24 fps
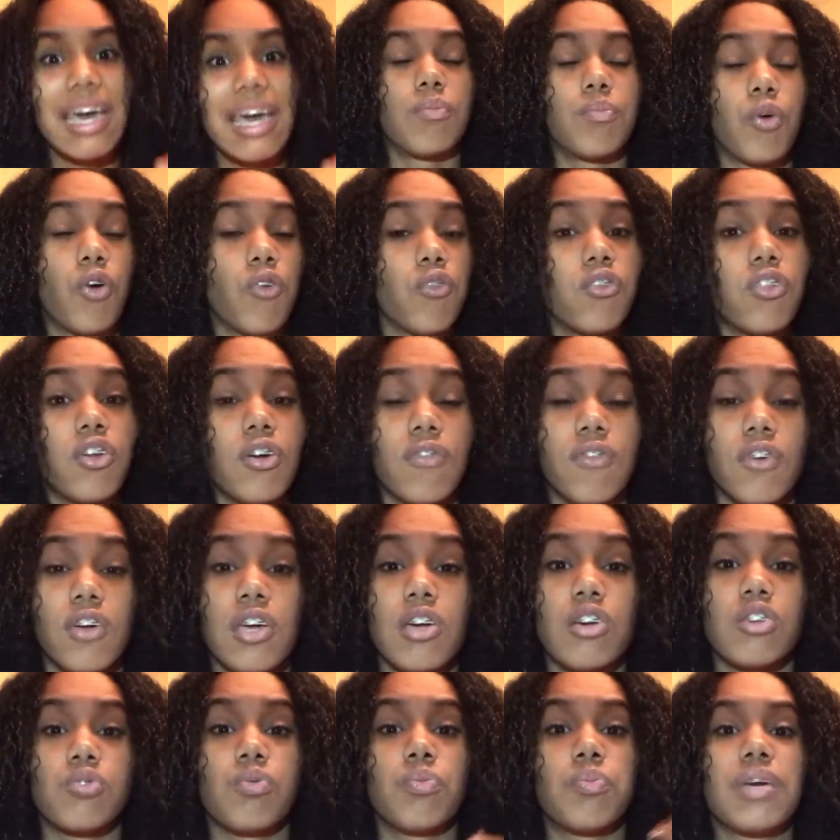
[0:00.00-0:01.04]
Both of their
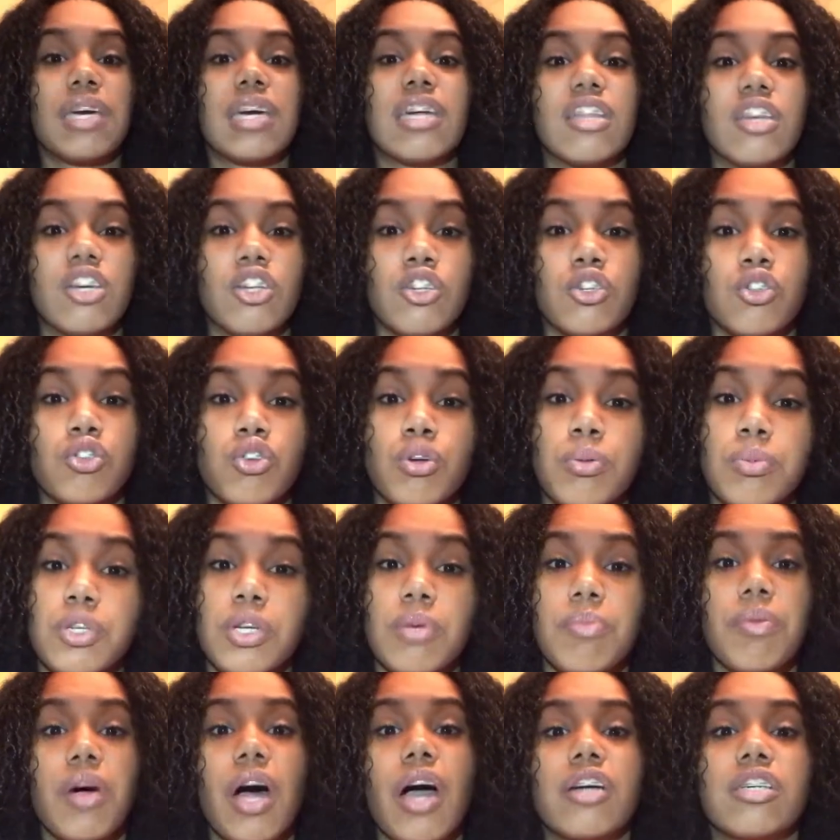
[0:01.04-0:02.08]
videos will be in the
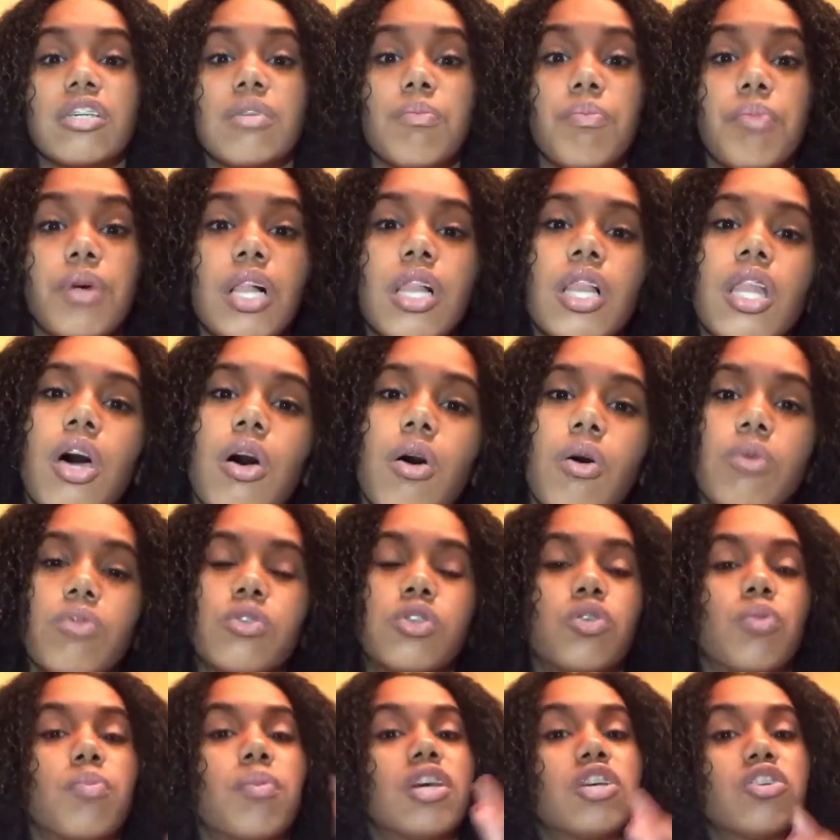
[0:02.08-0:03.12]
description box below,
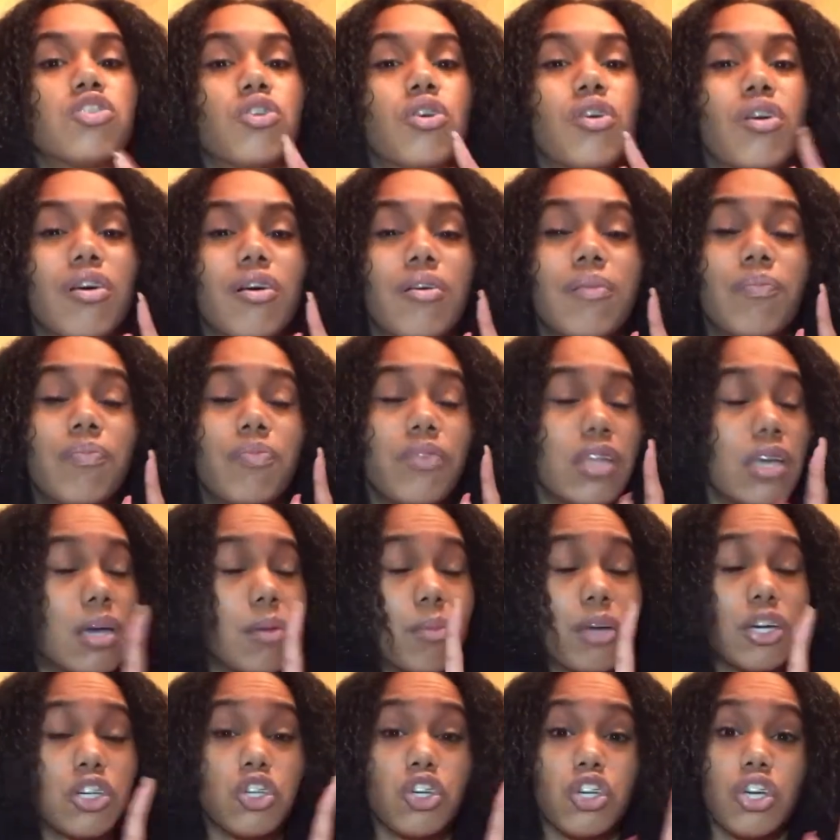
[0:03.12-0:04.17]
so make
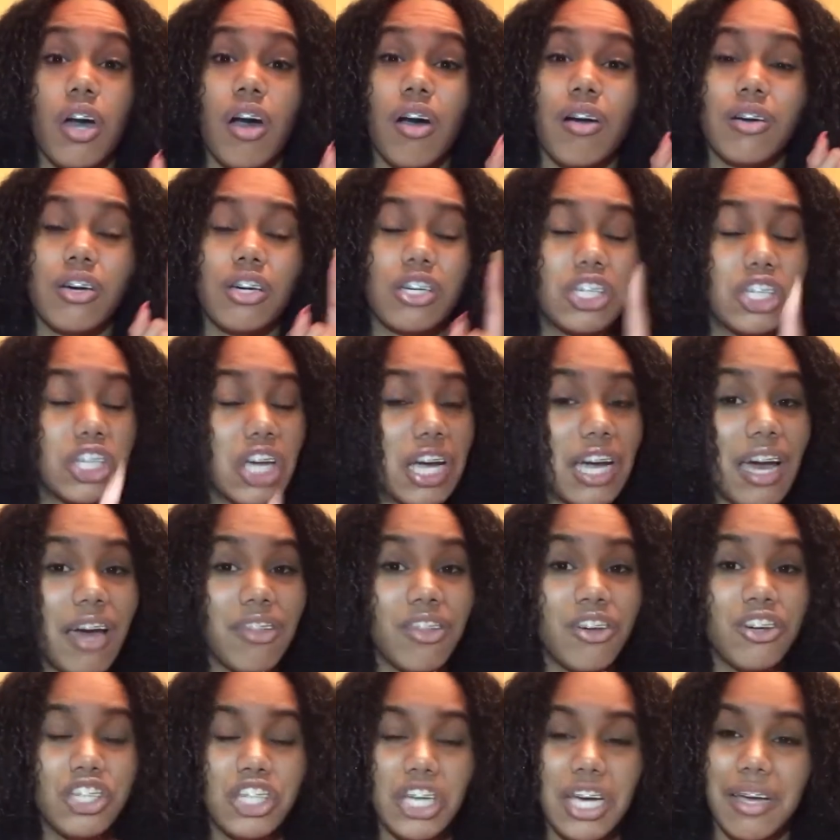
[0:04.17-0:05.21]
sure y'all check out
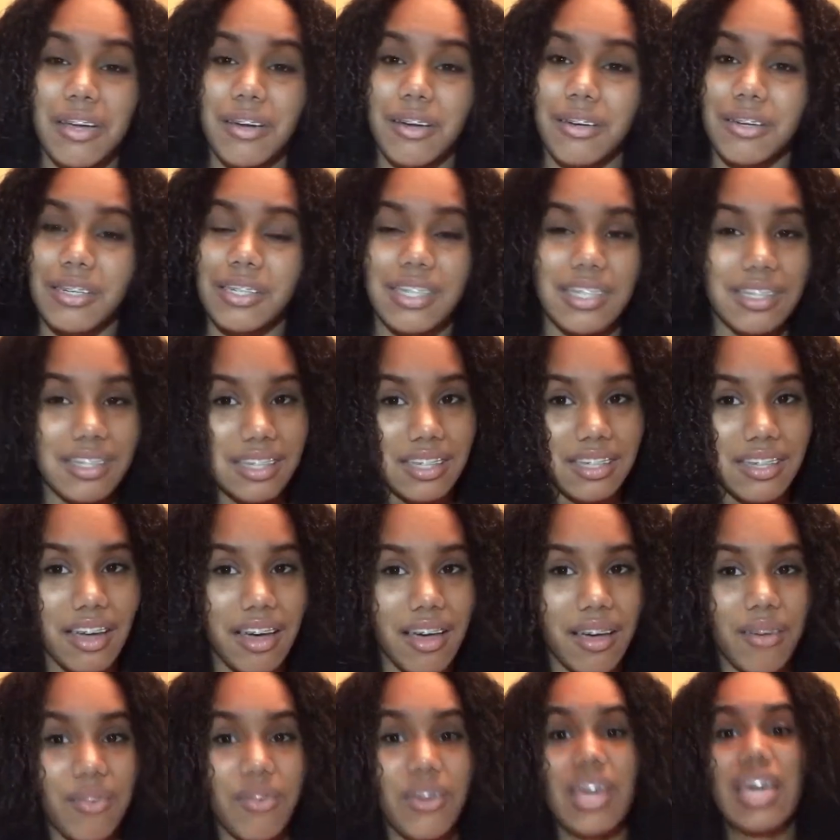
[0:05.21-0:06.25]
their channels and
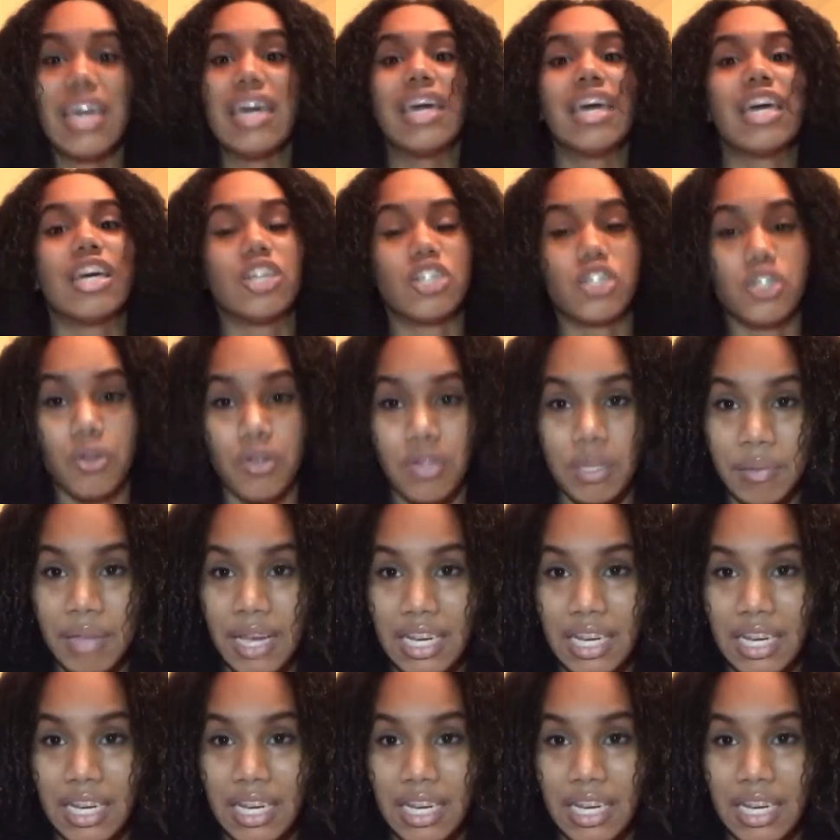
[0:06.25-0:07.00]
stuff and show them